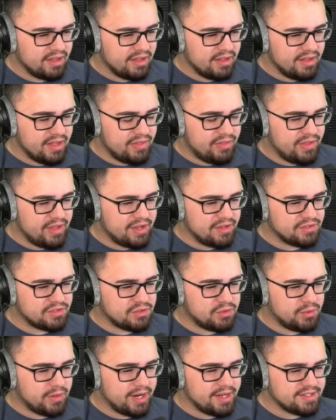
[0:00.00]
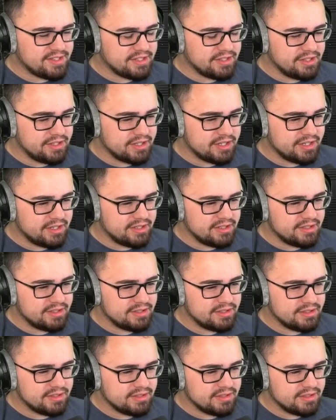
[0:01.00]
That thing is crazy looking.
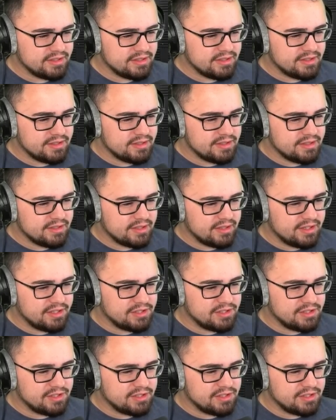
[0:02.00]
Look at the